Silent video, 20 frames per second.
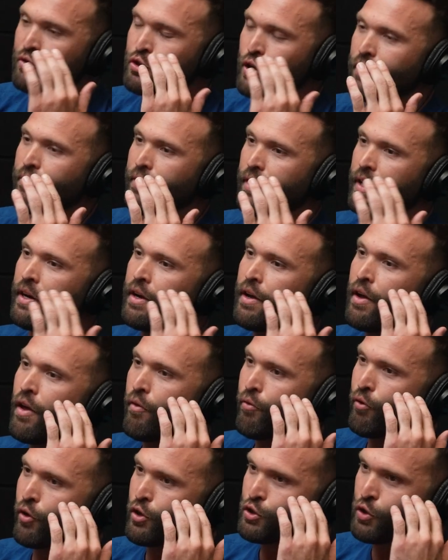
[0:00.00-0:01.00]
driven
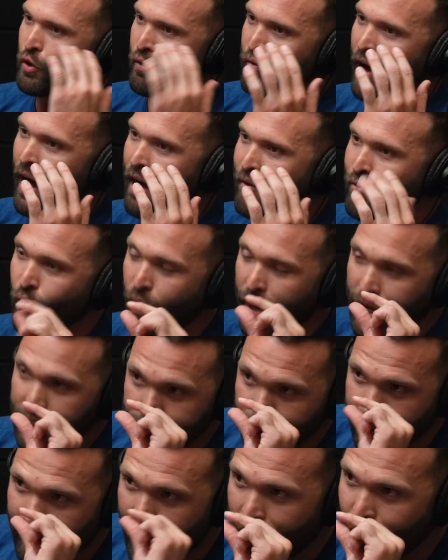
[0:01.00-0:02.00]
for survival.
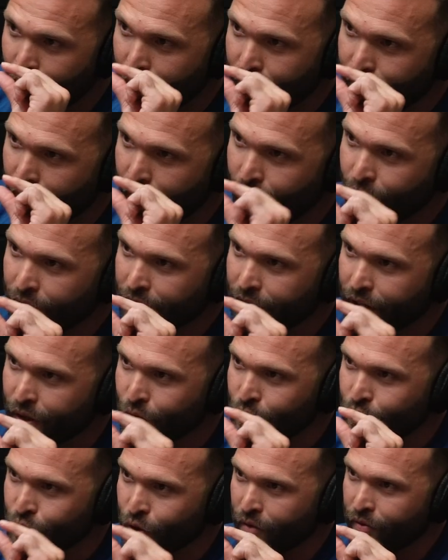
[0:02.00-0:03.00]
It's very, very
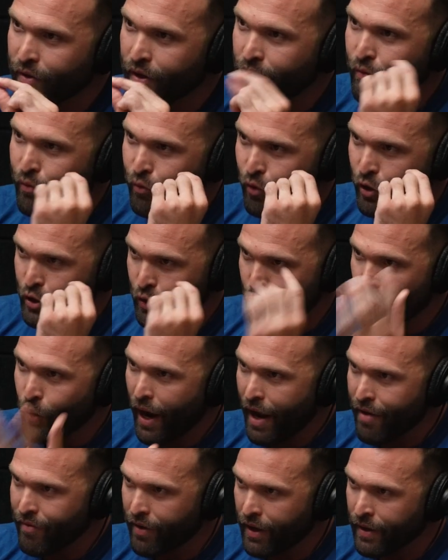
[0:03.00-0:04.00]
little driven for
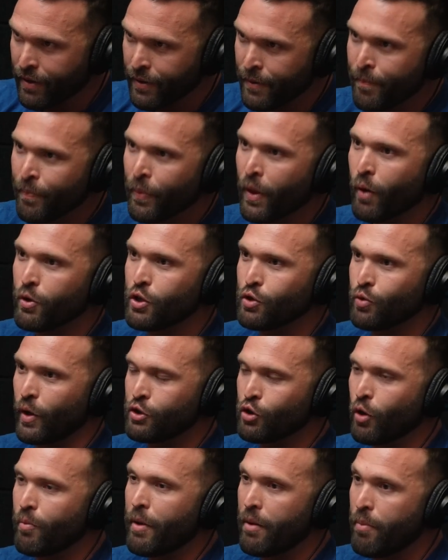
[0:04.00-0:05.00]
thriving, which is why
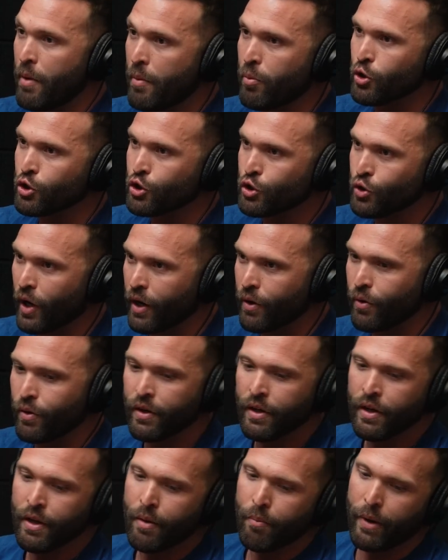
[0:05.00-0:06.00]
so many people struggle.
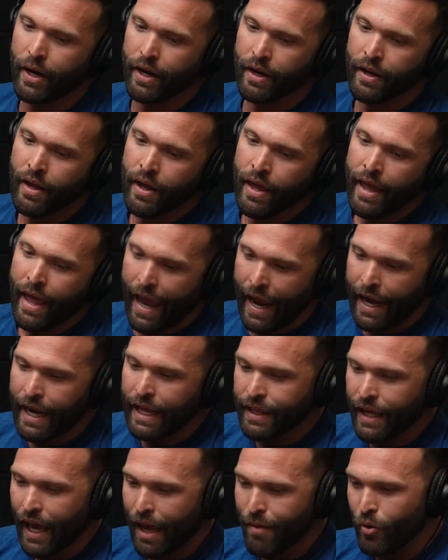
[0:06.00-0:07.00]
But
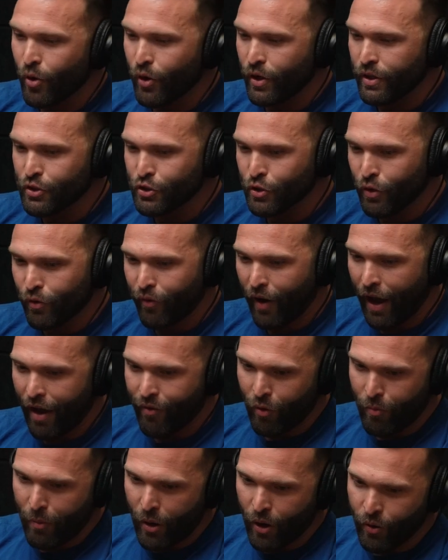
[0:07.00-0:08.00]
anytime you're in
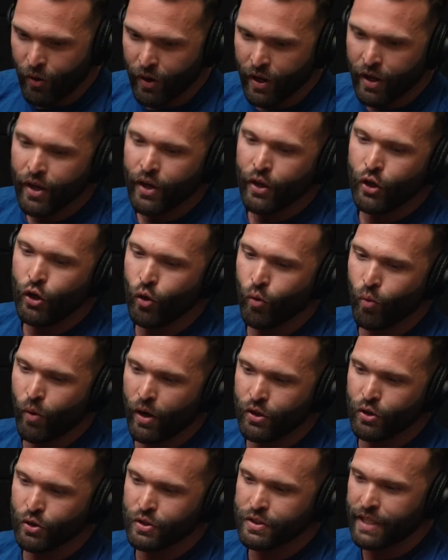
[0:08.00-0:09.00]
survival mode, you
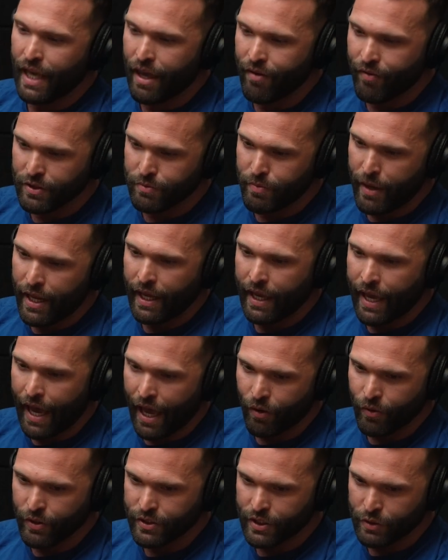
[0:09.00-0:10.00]
want to save as many
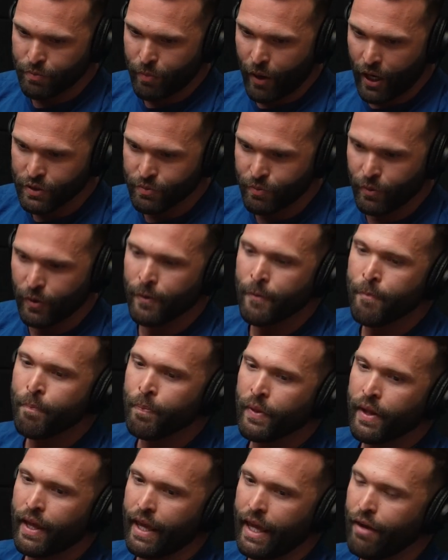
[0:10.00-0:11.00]
calories as possible.
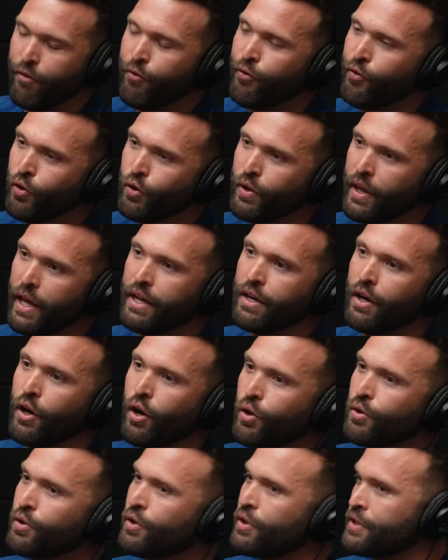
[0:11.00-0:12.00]
If you then
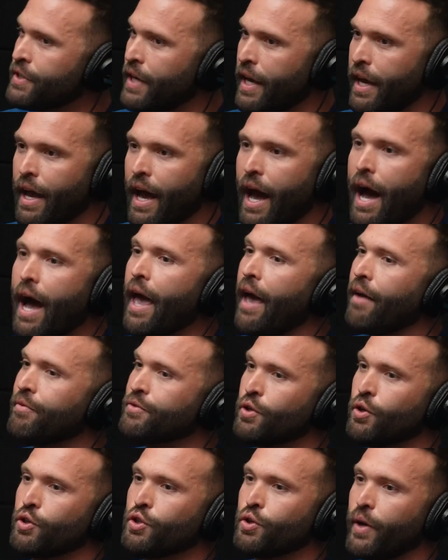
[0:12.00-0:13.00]
go to say, I have
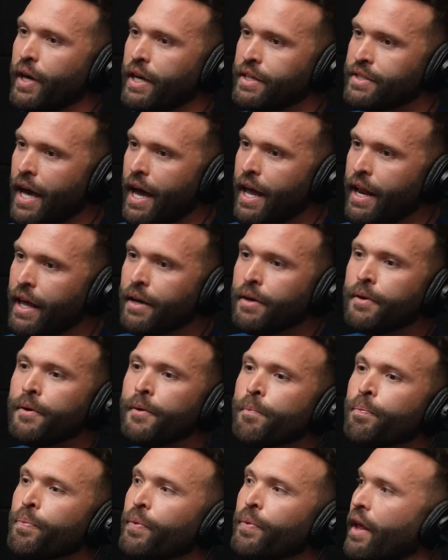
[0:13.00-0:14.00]
social anxiety,
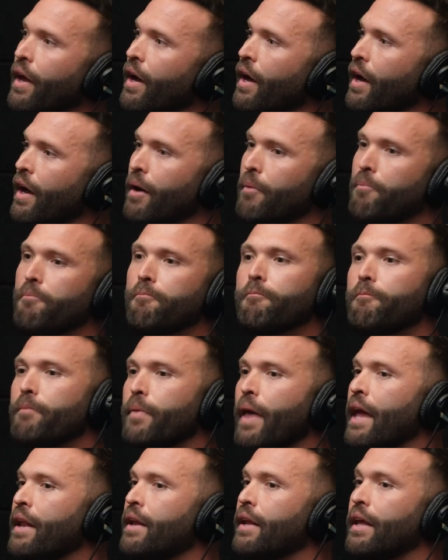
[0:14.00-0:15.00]

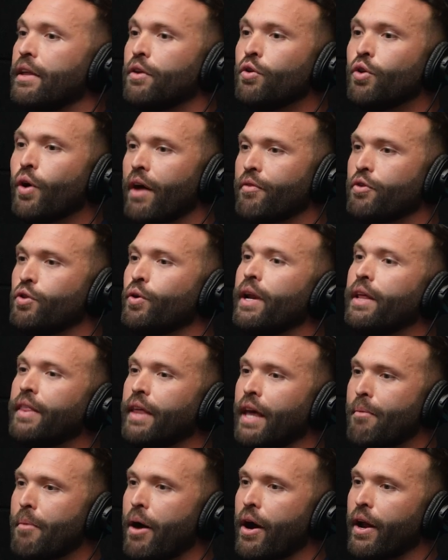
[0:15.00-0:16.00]
and you don't have to do
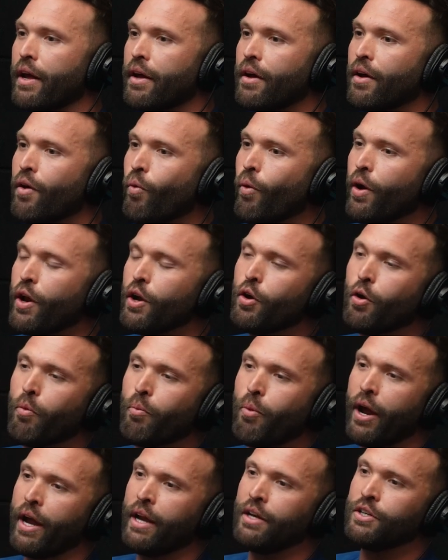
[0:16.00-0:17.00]
anything about it, what did your
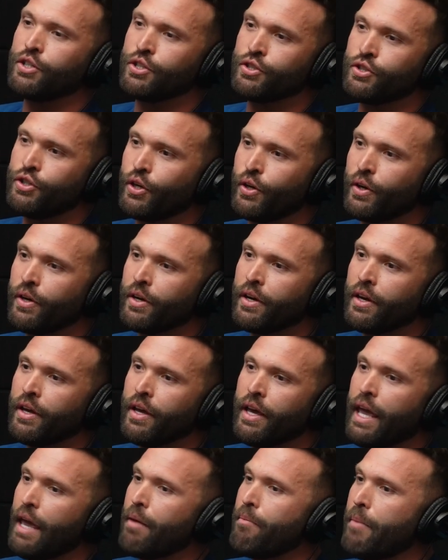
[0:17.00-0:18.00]
brain just do?
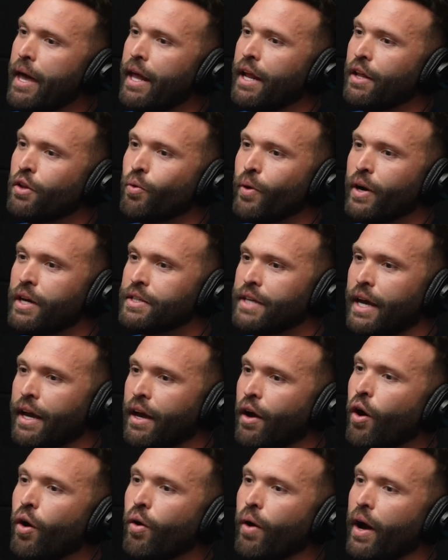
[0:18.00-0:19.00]
It made it to where it's
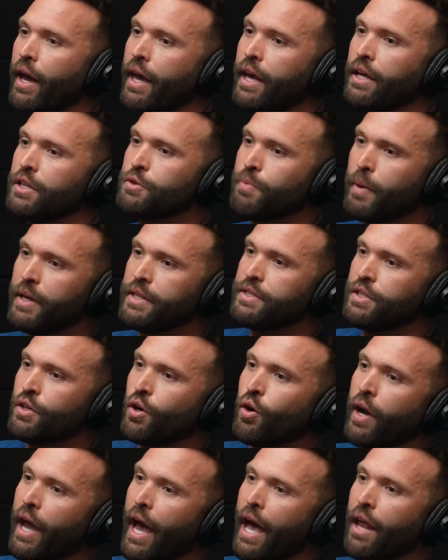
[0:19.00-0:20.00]
like, oh, I can spend
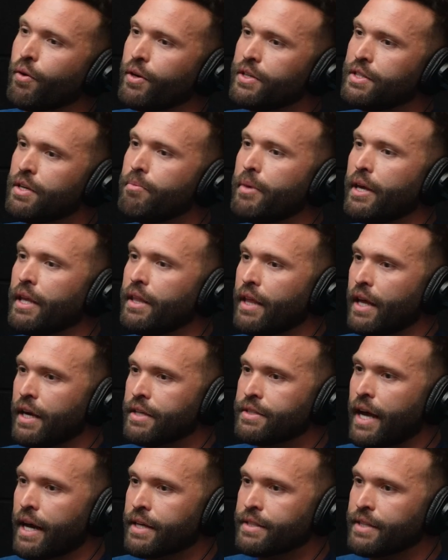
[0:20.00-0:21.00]
0 calories and be in the
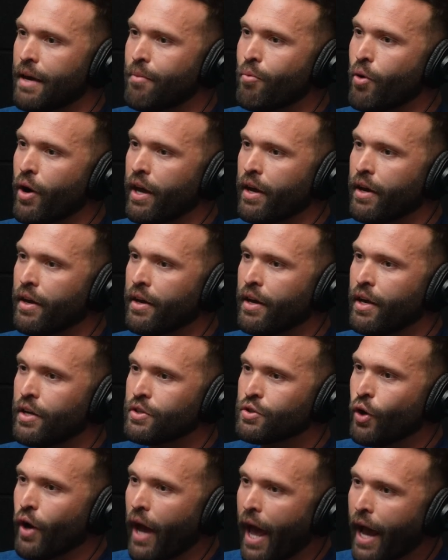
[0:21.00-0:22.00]
exact same way.
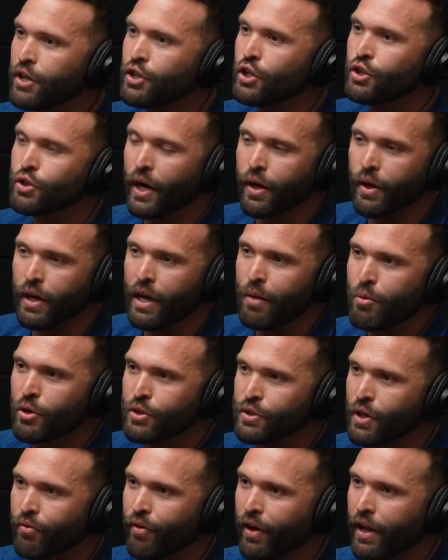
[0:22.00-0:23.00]
So you're actually trying to keep
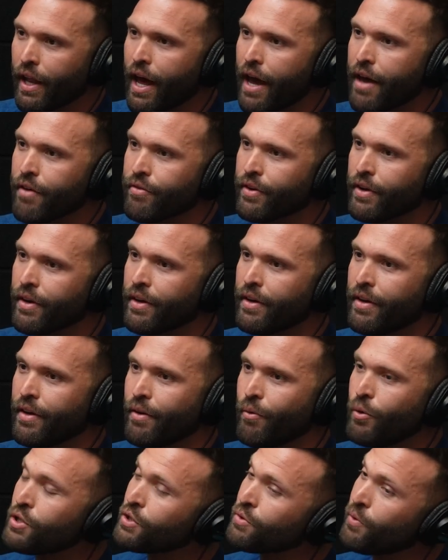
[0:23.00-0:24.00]
yourself alive,
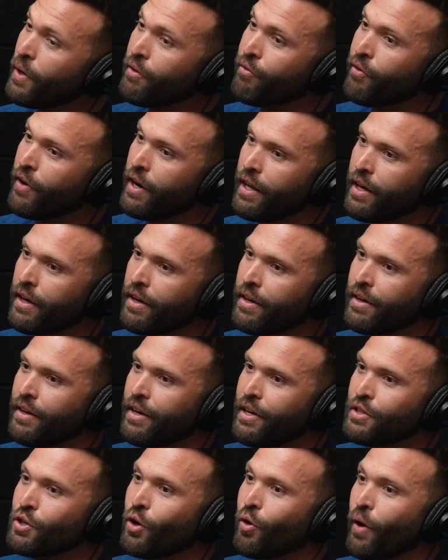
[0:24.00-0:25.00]
which is really funny.
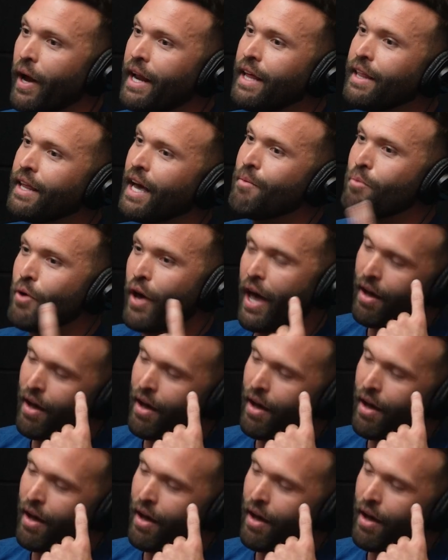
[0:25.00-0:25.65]
So anytime you